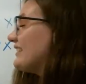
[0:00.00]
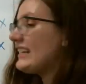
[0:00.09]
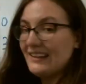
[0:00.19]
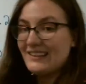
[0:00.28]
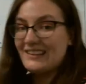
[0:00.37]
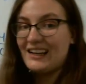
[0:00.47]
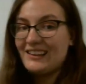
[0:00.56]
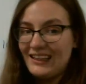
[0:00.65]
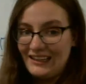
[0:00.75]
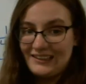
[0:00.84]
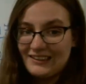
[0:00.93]
tenths like
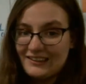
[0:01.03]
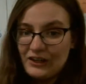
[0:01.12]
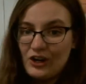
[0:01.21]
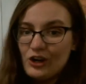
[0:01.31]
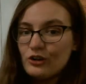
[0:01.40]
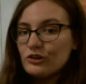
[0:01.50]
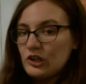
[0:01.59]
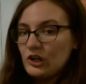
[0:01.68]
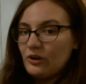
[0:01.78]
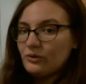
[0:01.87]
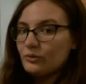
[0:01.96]
this.
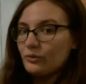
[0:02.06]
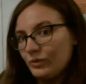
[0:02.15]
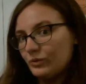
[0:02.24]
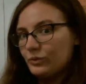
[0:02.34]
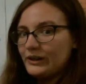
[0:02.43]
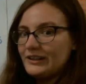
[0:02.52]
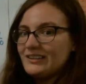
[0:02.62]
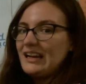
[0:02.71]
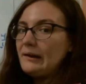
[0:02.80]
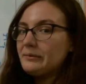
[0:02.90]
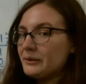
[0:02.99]
So what's
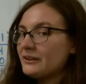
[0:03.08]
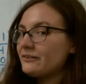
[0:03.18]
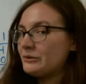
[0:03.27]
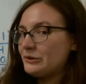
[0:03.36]
stopping me from